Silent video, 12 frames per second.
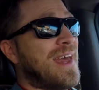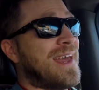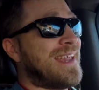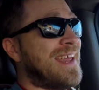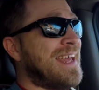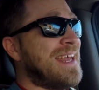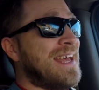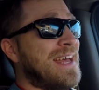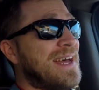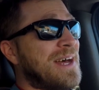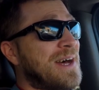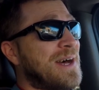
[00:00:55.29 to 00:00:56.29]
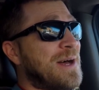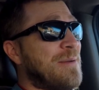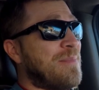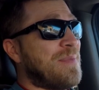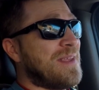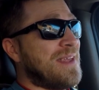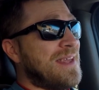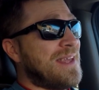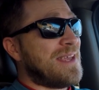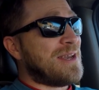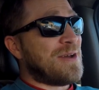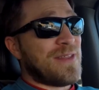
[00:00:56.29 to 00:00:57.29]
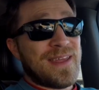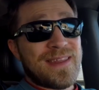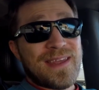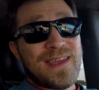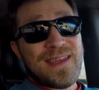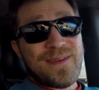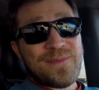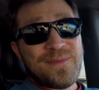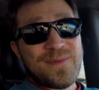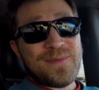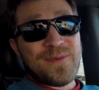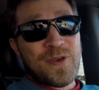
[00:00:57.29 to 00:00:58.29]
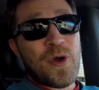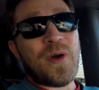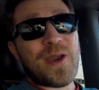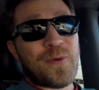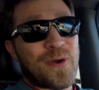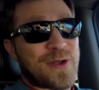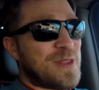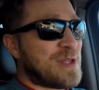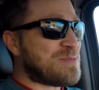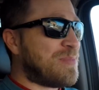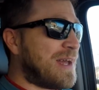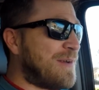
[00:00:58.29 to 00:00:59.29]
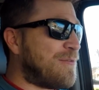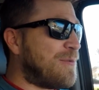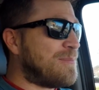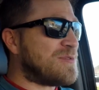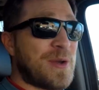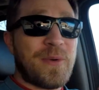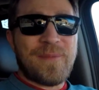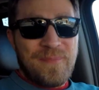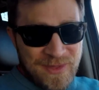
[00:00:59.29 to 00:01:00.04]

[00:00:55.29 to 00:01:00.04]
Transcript: that you know, they know how to work on this platform. So anyway,